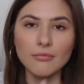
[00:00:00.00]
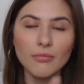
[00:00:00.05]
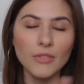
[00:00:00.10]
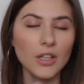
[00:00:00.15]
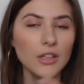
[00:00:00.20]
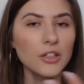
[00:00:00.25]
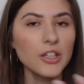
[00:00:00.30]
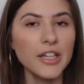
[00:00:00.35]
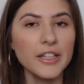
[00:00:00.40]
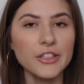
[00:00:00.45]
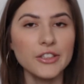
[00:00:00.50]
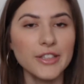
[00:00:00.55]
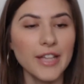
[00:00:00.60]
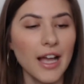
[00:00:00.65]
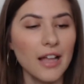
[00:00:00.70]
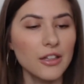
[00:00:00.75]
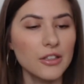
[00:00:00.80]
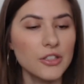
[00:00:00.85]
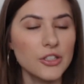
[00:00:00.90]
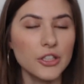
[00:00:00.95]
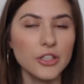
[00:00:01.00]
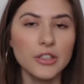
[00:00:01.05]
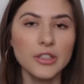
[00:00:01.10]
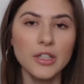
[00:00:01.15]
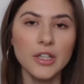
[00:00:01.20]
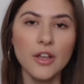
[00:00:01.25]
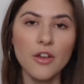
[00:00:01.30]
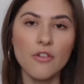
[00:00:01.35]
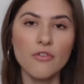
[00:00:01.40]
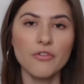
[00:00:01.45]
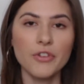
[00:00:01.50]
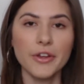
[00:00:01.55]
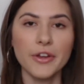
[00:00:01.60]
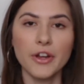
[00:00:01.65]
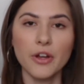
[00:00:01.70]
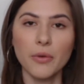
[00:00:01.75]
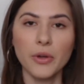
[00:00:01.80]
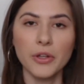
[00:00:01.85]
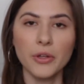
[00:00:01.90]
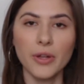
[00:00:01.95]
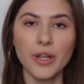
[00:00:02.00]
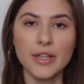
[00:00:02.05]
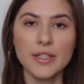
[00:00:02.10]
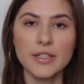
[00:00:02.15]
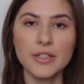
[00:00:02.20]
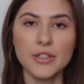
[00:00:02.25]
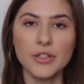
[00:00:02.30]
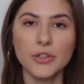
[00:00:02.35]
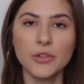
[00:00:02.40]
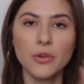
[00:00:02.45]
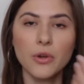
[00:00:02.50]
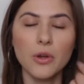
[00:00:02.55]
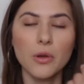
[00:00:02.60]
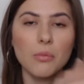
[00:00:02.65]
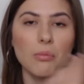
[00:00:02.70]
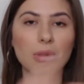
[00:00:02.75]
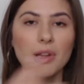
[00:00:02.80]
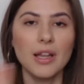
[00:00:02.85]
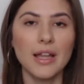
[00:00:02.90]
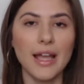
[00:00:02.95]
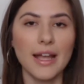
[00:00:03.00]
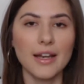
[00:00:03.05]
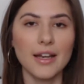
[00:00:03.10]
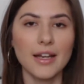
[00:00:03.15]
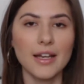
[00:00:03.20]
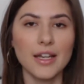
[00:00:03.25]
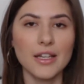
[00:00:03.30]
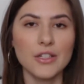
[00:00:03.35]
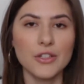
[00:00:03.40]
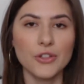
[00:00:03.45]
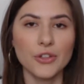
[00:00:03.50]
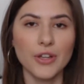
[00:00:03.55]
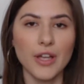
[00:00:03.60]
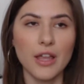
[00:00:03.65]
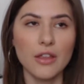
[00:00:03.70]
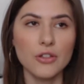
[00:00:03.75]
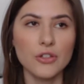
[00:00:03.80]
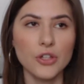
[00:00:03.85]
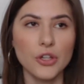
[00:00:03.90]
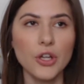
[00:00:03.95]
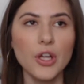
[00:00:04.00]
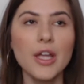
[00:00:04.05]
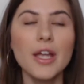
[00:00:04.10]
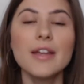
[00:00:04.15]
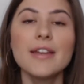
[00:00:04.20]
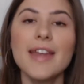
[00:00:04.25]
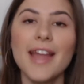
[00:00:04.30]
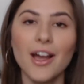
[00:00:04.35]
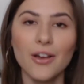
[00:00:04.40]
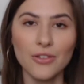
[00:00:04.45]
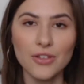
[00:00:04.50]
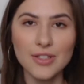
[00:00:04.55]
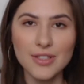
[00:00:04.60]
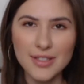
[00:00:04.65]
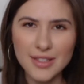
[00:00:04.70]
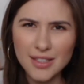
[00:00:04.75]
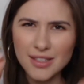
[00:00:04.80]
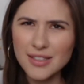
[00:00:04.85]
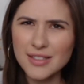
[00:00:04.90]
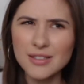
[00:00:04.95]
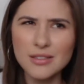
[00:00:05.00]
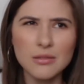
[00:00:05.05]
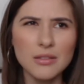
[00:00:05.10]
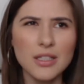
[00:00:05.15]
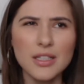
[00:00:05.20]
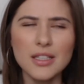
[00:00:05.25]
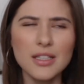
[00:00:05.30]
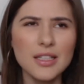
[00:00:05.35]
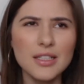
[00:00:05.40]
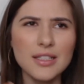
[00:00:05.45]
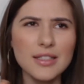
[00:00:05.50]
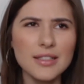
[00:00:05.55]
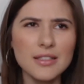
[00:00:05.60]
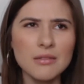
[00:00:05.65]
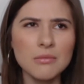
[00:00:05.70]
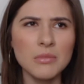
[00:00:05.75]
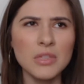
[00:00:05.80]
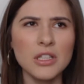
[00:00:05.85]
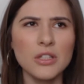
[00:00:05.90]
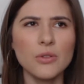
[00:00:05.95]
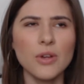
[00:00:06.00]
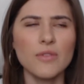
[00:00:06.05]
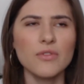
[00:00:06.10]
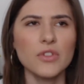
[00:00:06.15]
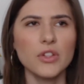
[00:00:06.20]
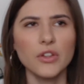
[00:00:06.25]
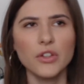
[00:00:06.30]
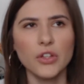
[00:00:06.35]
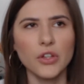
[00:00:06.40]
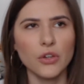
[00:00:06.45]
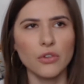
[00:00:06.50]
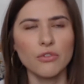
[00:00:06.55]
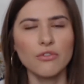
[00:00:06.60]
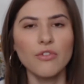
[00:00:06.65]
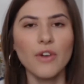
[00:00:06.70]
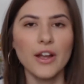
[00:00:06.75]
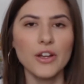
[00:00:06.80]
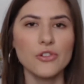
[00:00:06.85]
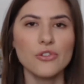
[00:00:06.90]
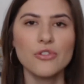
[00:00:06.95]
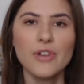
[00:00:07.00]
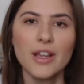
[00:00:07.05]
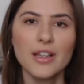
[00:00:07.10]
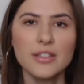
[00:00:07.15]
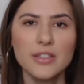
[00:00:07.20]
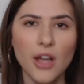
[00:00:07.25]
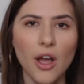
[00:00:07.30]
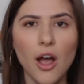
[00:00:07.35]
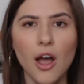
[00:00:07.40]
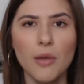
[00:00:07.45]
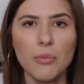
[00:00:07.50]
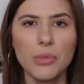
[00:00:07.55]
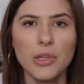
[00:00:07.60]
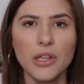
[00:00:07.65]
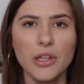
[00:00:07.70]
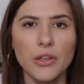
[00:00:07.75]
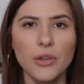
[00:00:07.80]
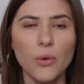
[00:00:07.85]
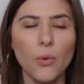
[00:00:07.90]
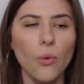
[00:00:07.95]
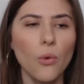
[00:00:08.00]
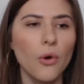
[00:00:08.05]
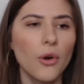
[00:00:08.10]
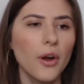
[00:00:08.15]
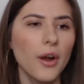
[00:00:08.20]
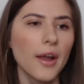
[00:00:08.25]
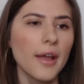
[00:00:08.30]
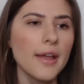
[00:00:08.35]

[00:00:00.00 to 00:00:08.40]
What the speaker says: Look at your calendar, figure out what you like to do, plan it into your calendar. Now, this thing doesn't mean you have to, you know, find your next hobby or,